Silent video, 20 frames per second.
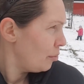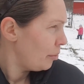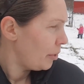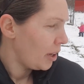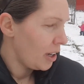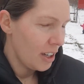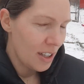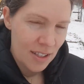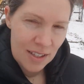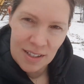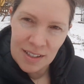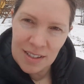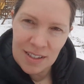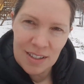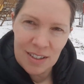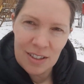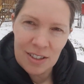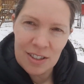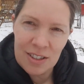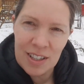But since
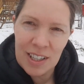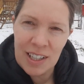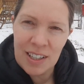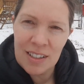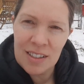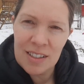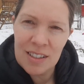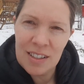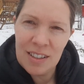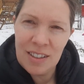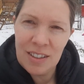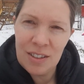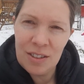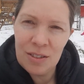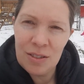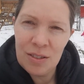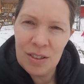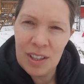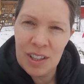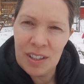there's things to
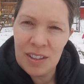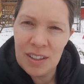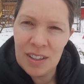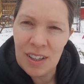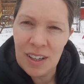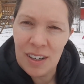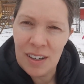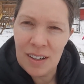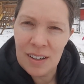do and